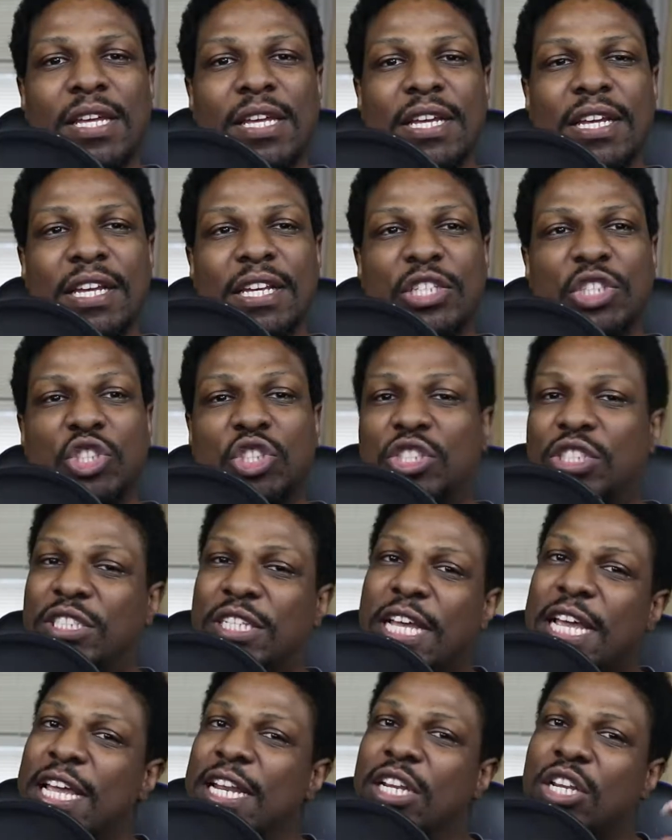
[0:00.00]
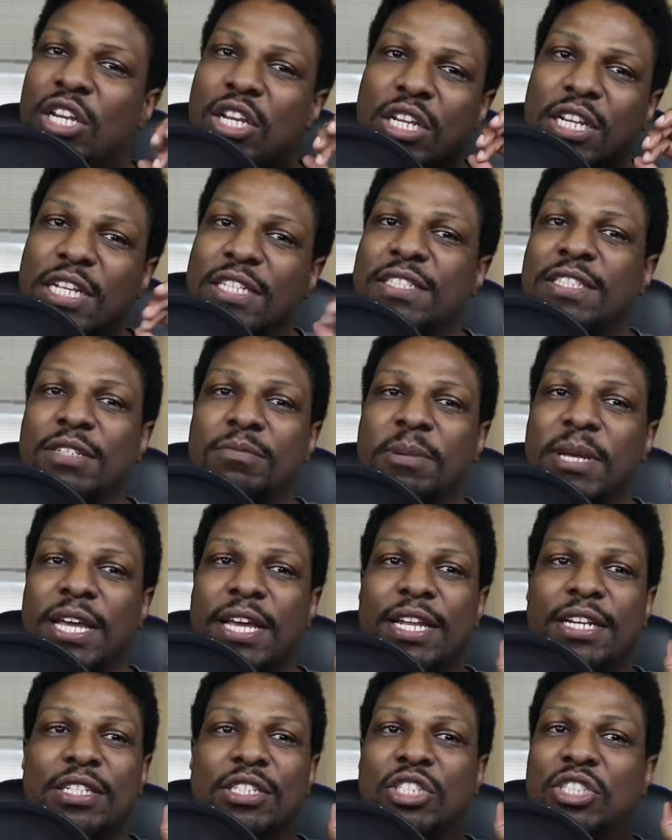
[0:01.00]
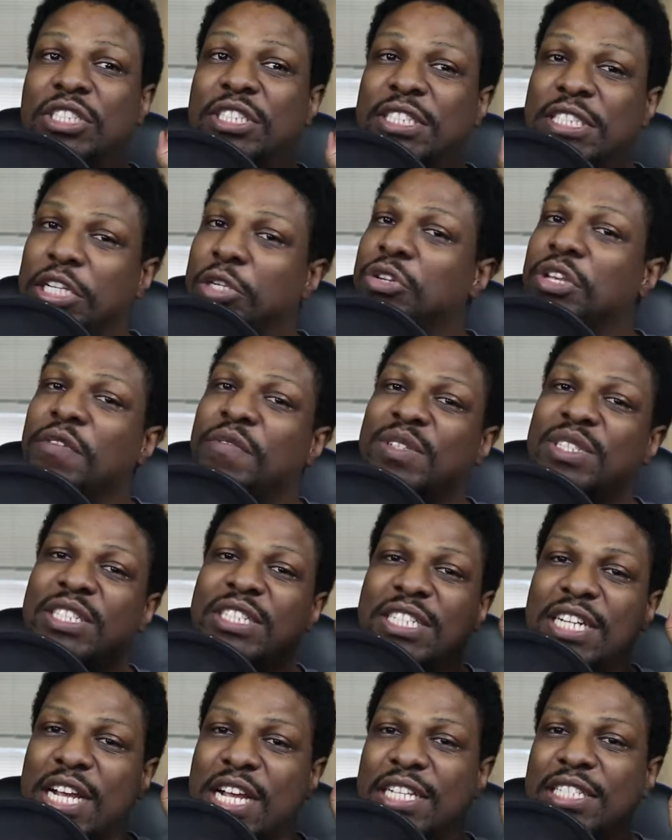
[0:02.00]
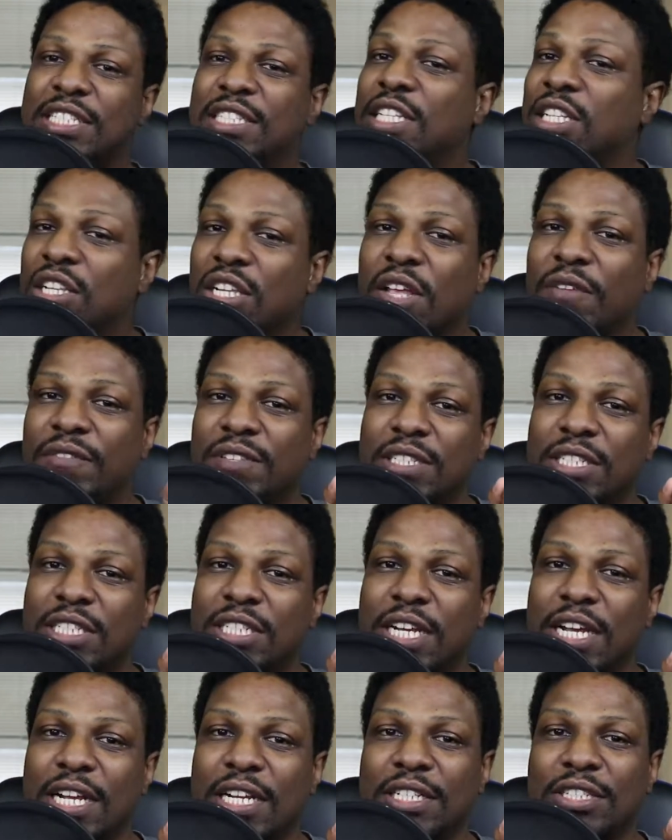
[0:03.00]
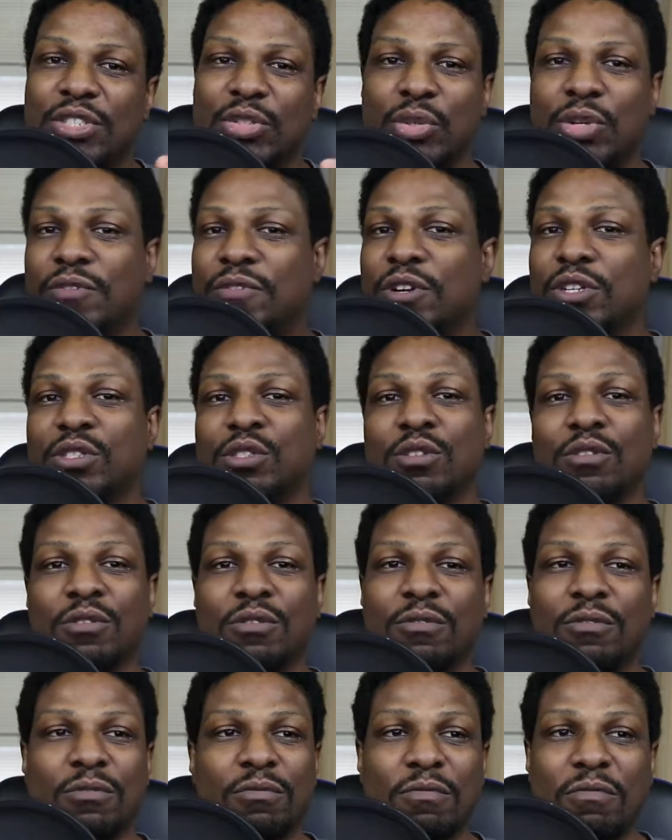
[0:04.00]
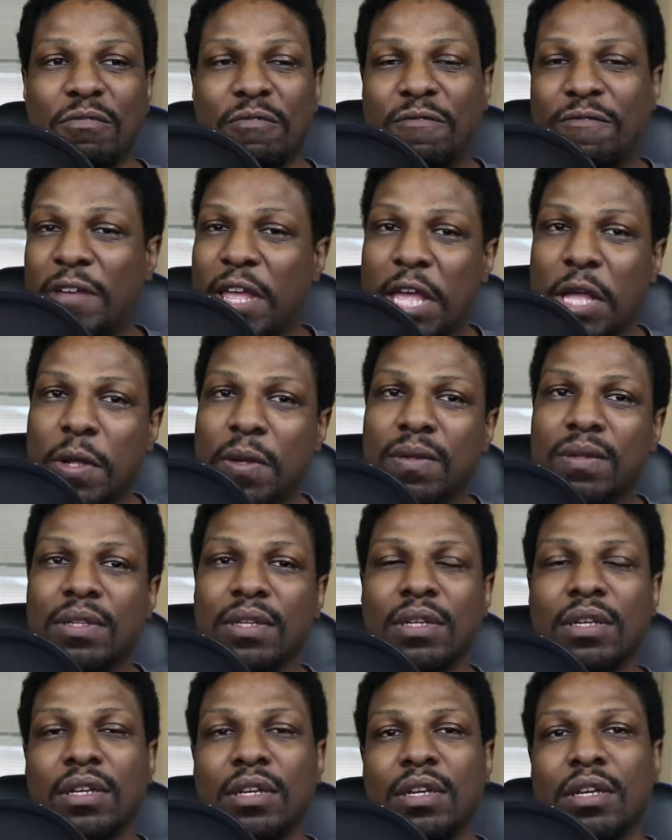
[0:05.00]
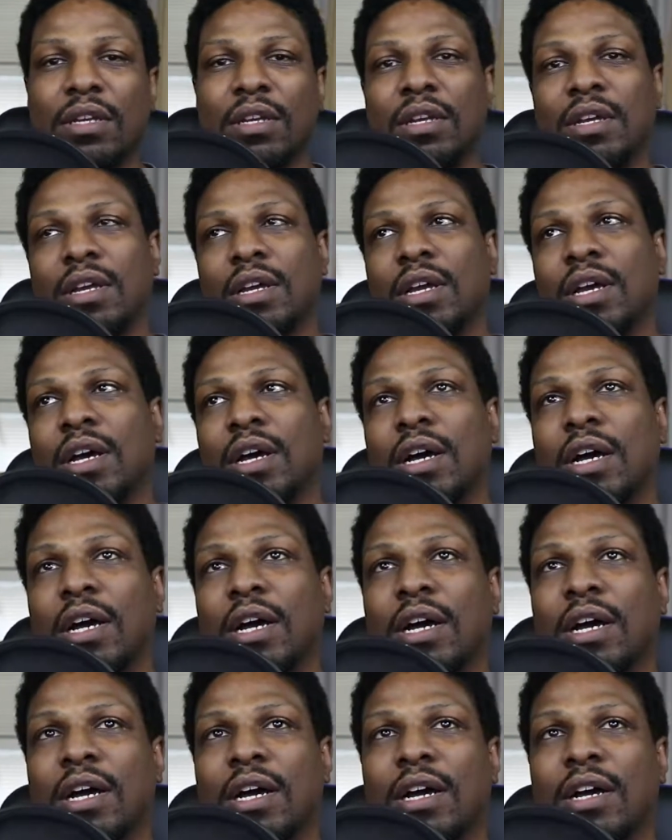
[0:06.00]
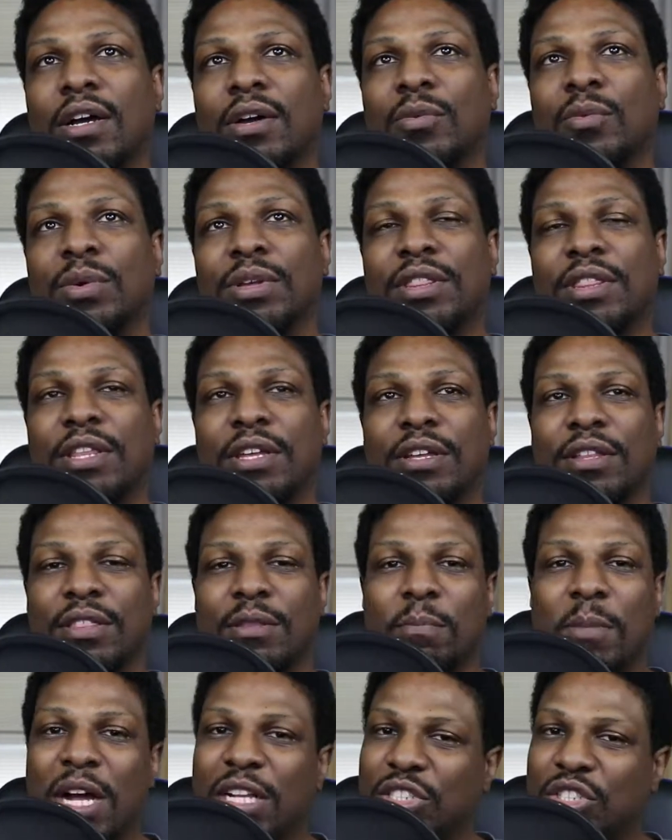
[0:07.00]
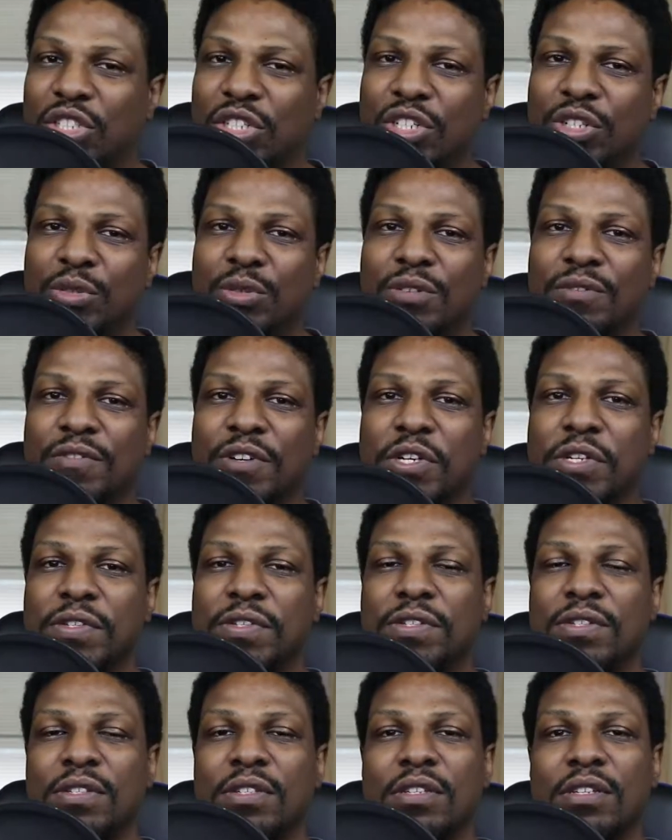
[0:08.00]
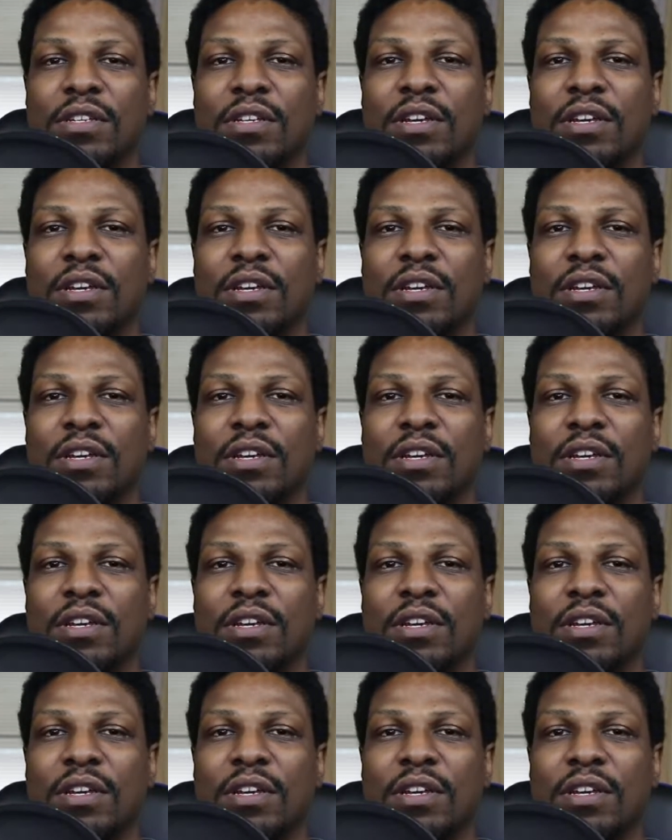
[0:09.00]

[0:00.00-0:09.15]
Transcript: is saying, listen, man, just still give us a chance. Still give us a chance. Universal failed with the Monster Universe.